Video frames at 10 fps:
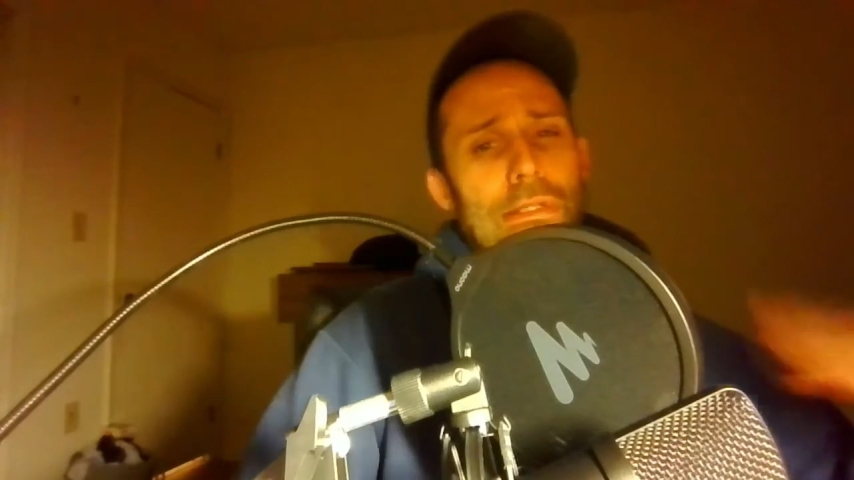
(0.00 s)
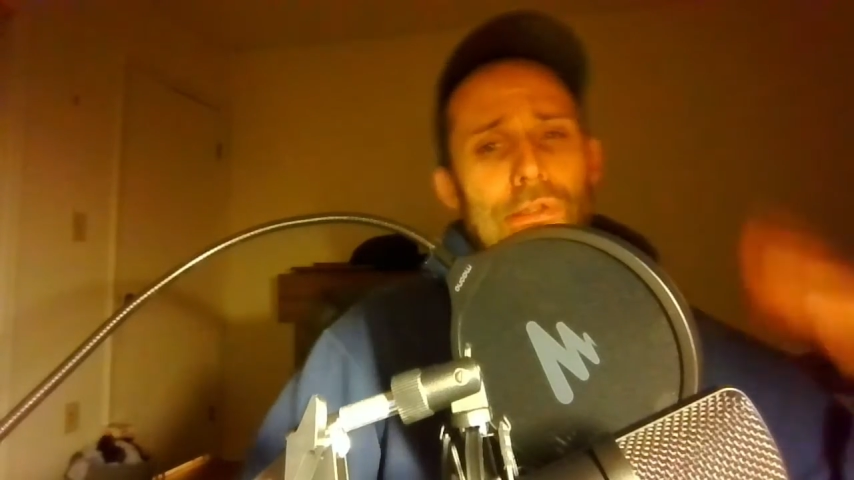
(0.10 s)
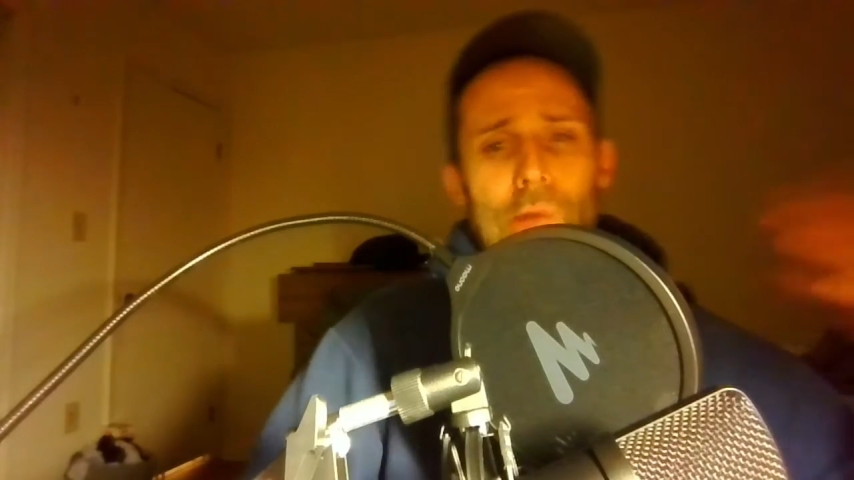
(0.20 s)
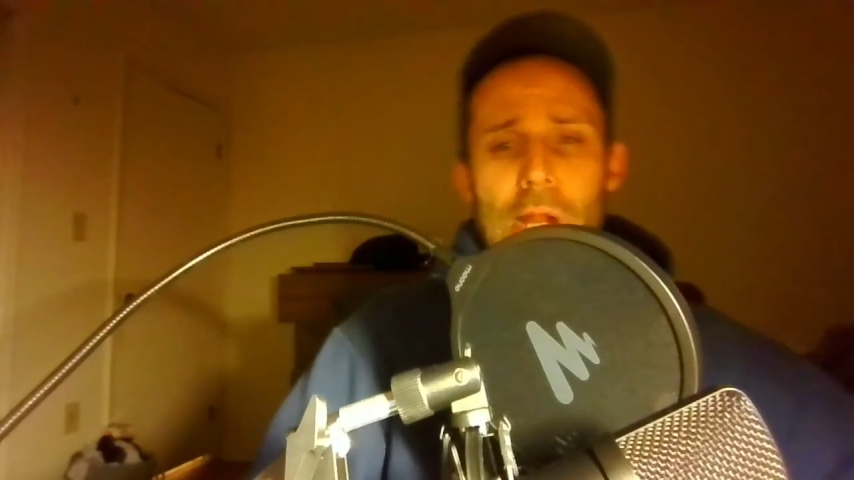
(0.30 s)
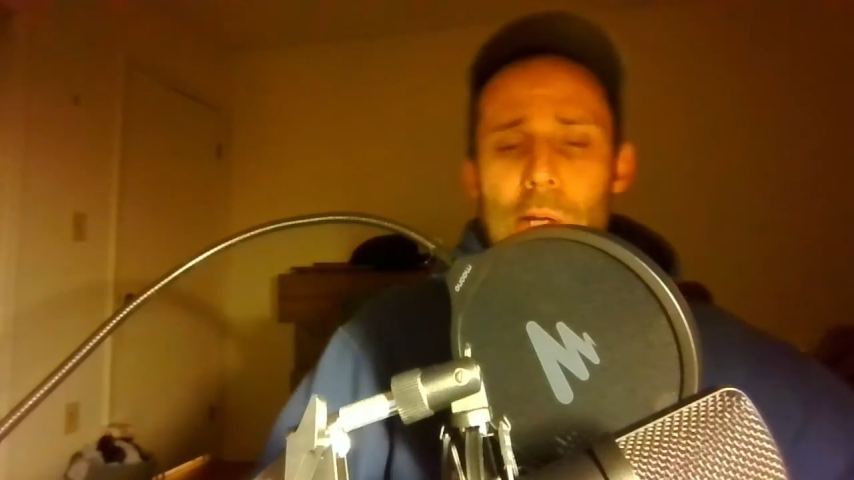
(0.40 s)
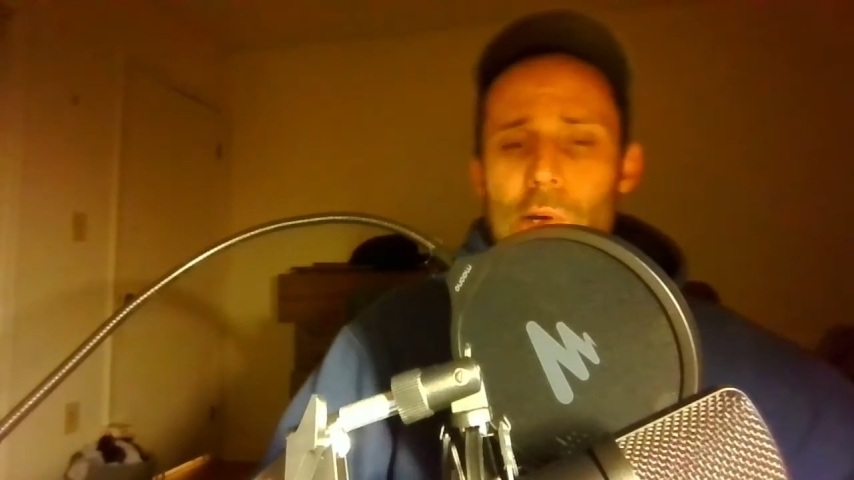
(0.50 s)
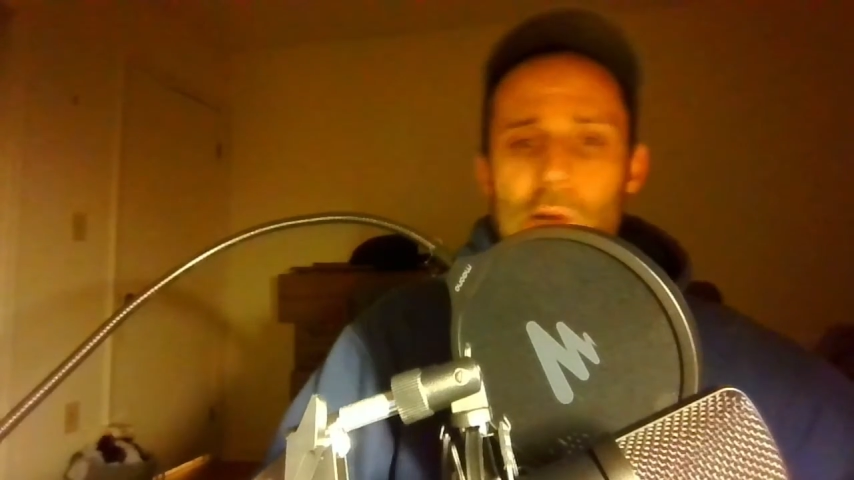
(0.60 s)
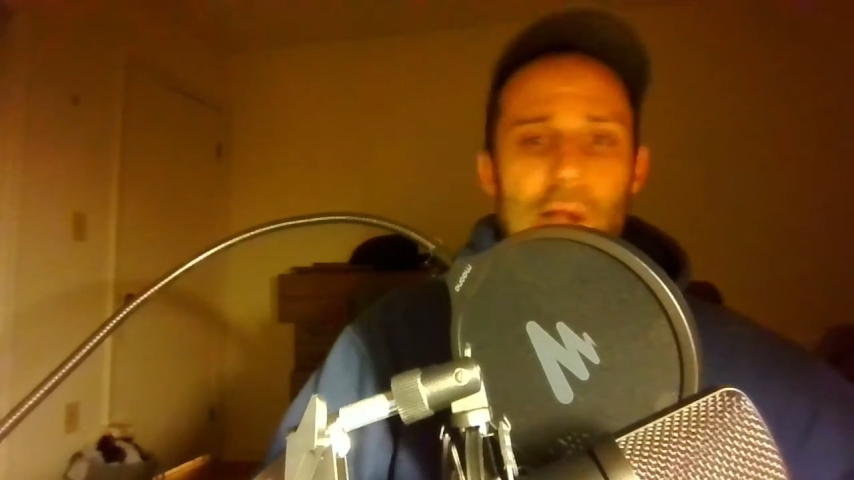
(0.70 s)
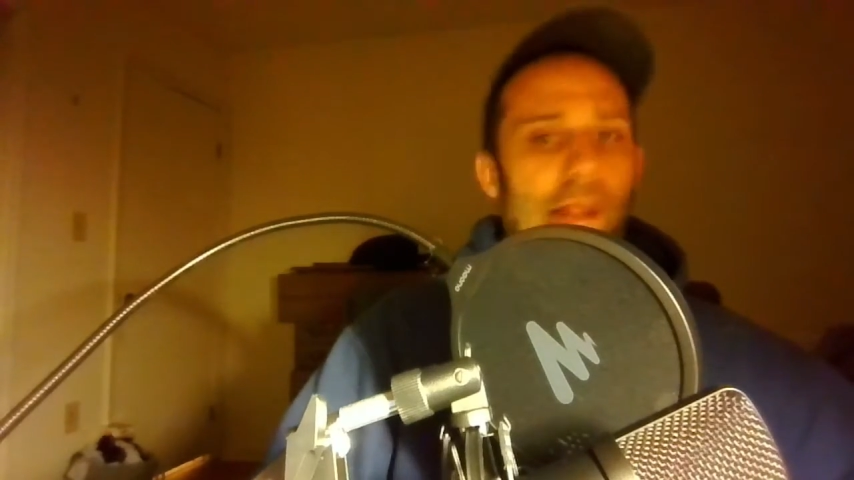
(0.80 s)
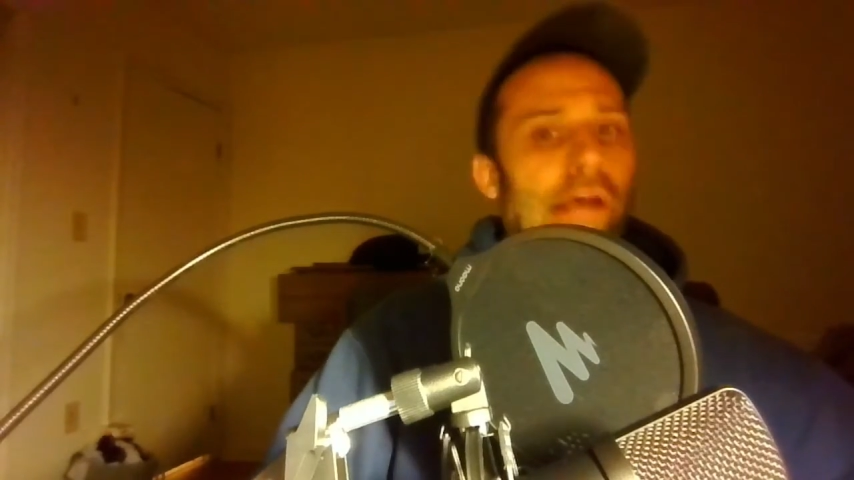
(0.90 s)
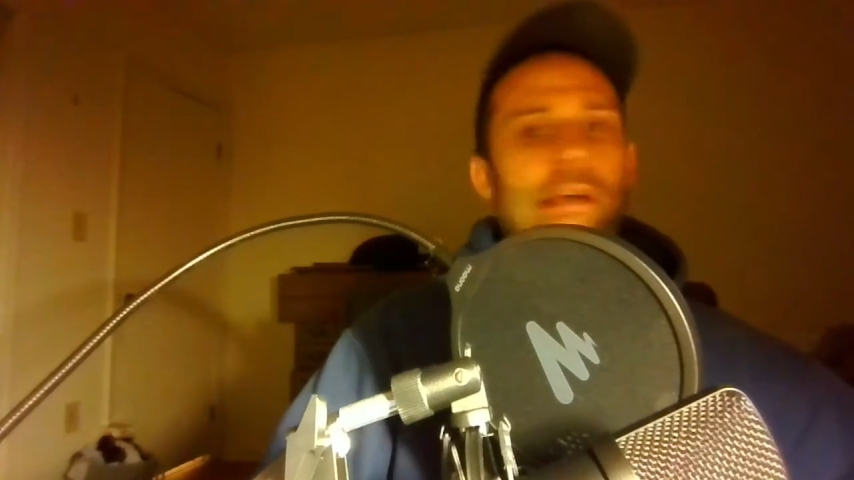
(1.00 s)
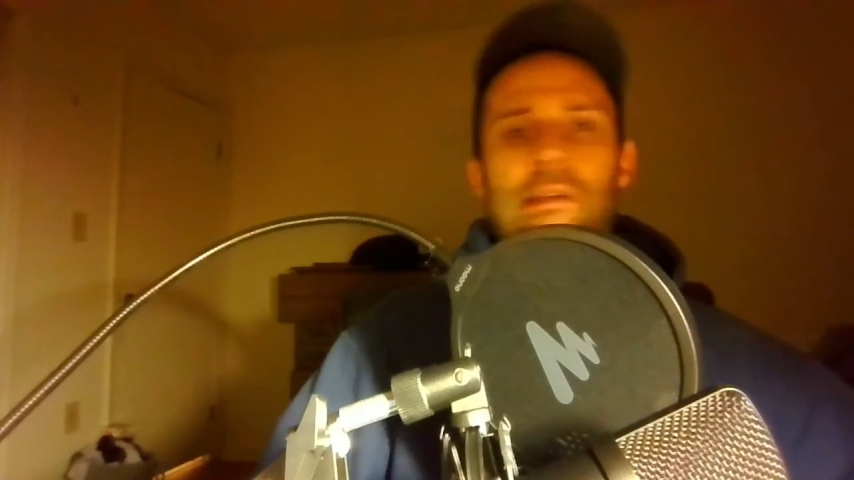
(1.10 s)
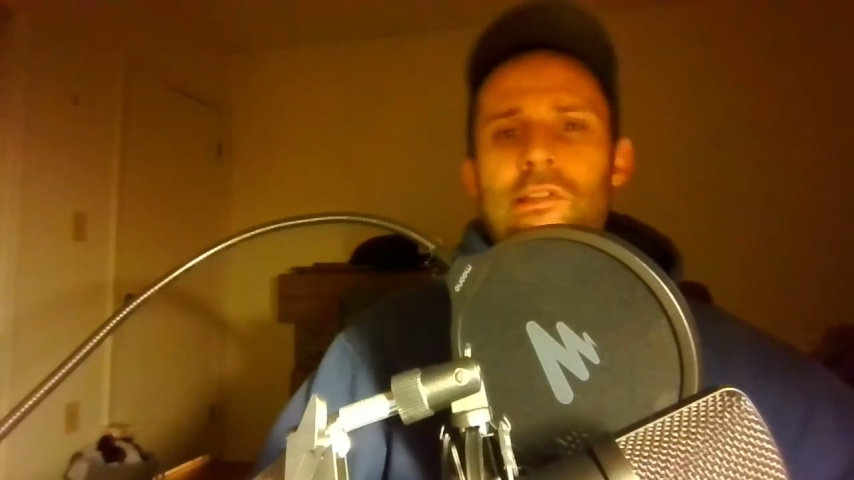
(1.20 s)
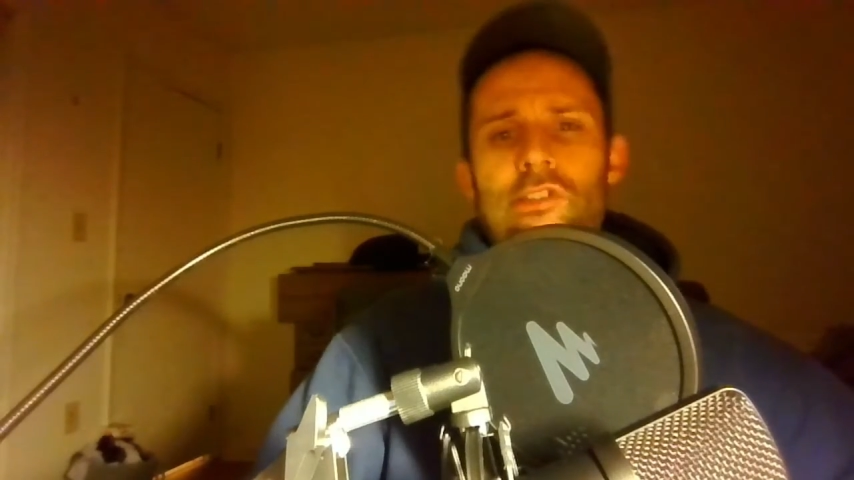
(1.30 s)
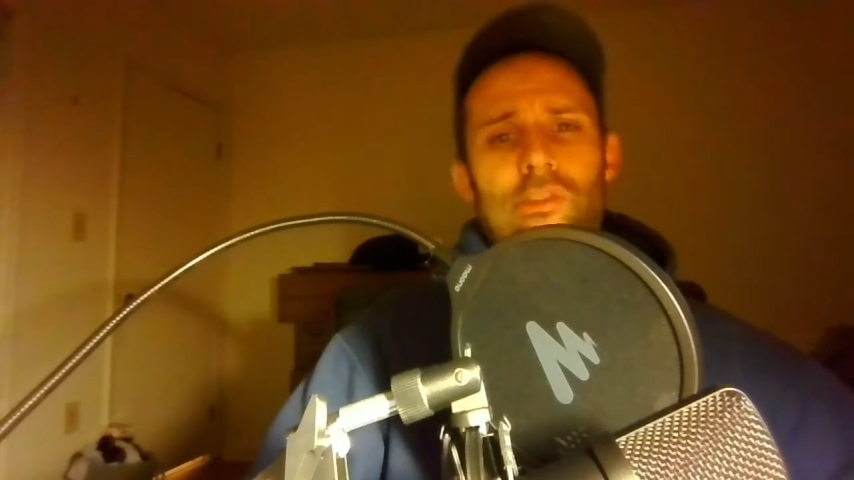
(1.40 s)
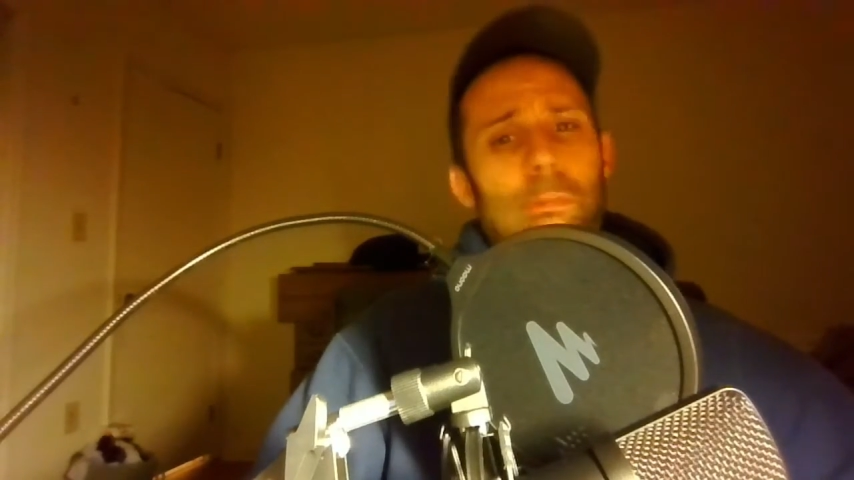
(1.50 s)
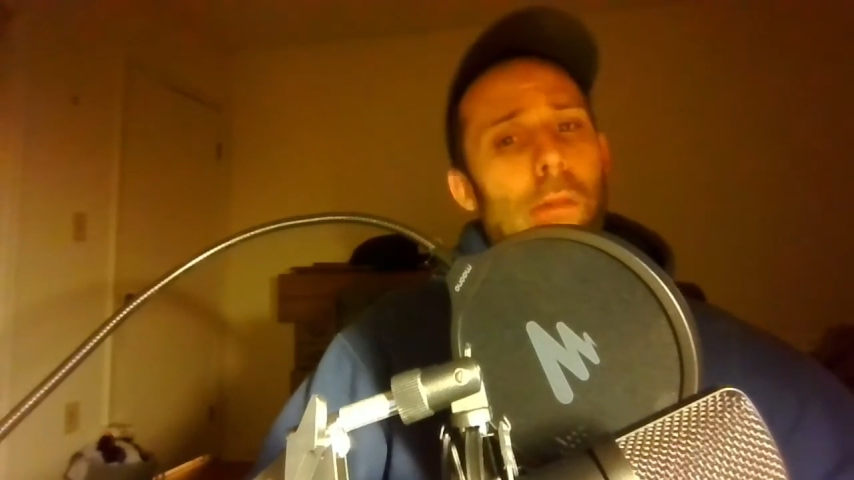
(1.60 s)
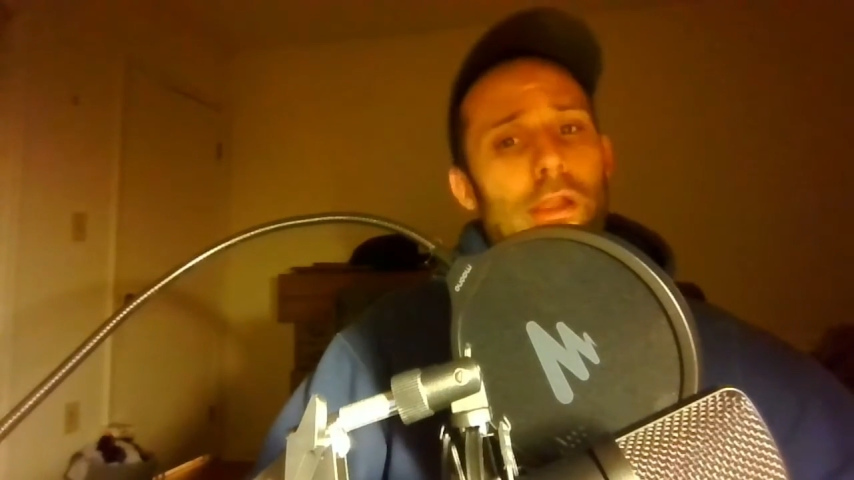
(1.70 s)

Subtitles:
We're just trying to earn some